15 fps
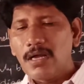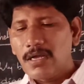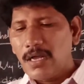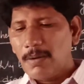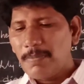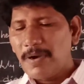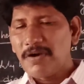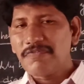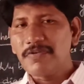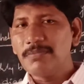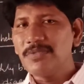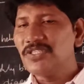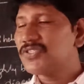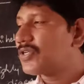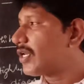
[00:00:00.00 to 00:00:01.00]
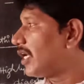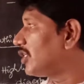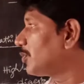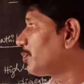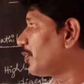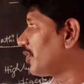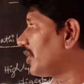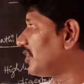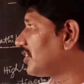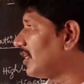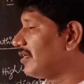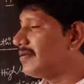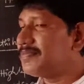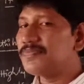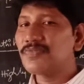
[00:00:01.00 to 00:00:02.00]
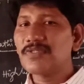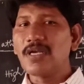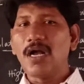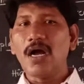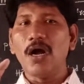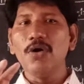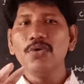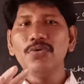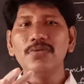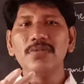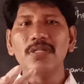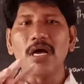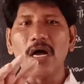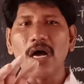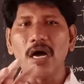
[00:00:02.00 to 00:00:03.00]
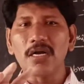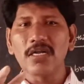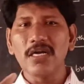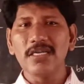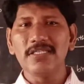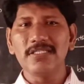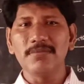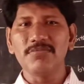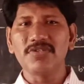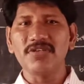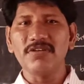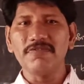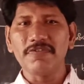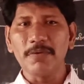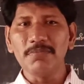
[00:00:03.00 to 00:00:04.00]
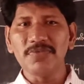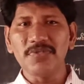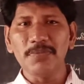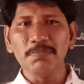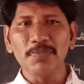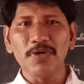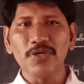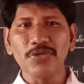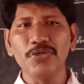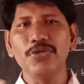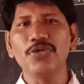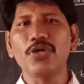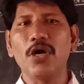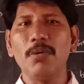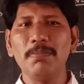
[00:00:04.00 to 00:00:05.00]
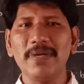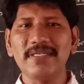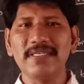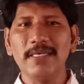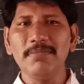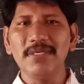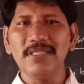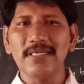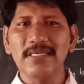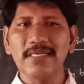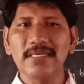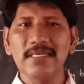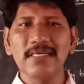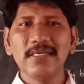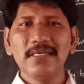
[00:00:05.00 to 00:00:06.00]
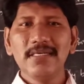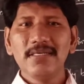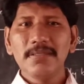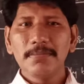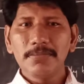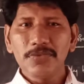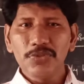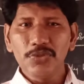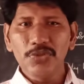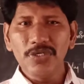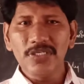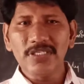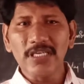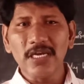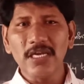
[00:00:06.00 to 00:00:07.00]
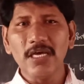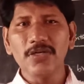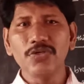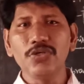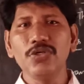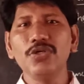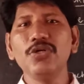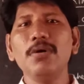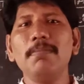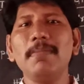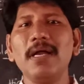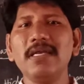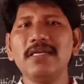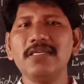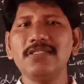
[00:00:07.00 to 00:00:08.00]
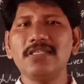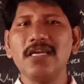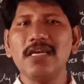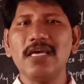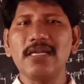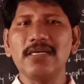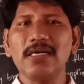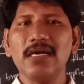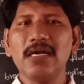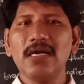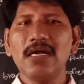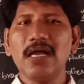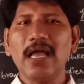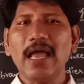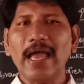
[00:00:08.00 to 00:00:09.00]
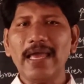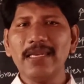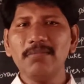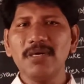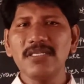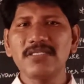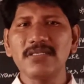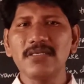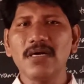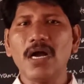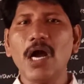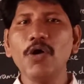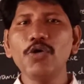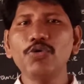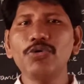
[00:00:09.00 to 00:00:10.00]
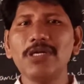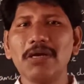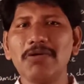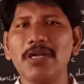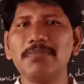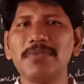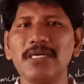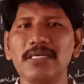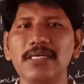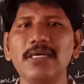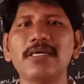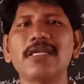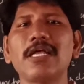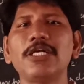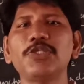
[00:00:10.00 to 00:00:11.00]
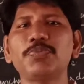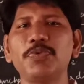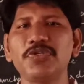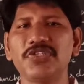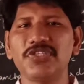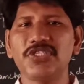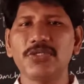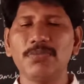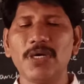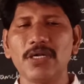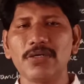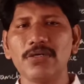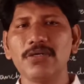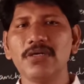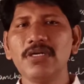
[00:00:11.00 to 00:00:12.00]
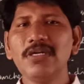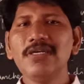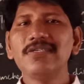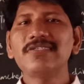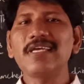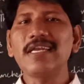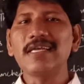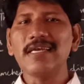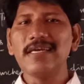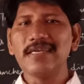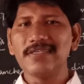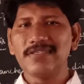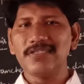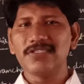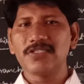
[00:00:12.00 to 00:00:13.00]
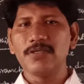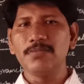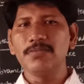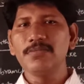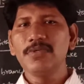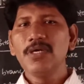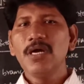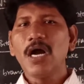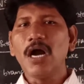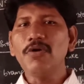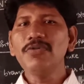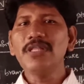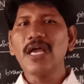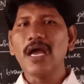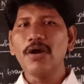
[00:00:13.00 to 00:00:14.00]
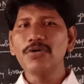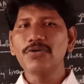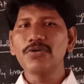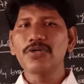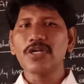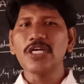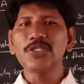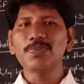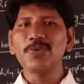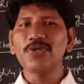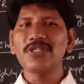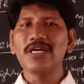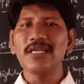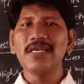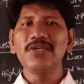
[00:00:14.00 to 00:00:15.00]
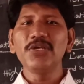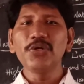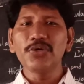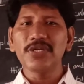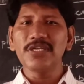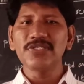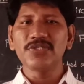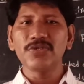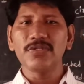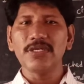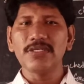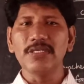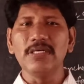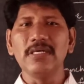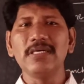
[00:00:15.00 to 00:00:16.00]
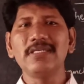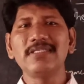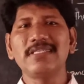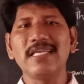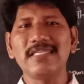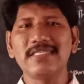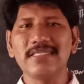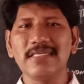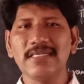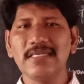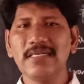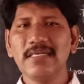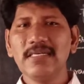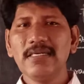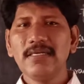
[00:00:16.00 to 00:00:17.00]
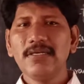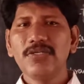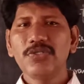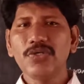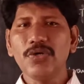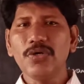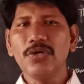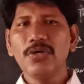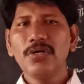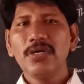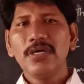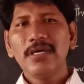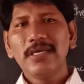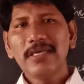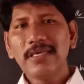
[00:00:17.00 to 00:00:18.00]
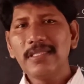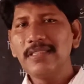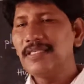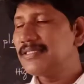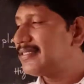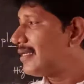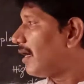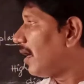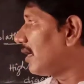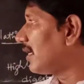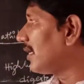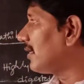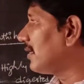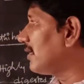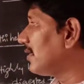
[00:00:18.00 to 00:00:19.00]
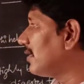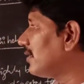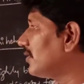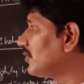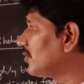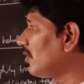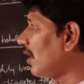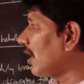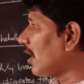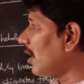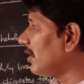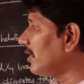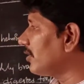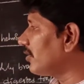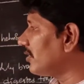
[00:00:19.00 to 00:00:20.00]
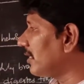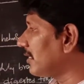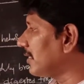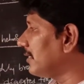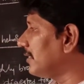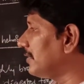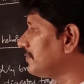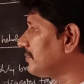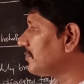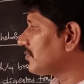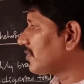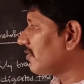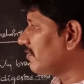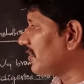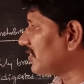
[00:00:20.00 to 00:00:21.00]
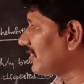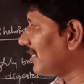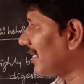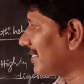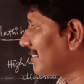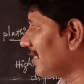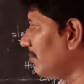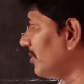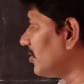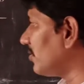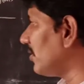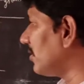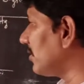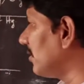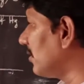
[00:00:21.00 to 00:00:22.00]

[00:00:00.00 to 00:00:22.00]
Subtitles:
apart from this transportation, how the organisms from simple to complex, I mean that unicellular to multicellular animals, how to develop that transport system or circulatory system, how they have to transport the nutrients to the cells. So in this order, so according to that, first let us come into that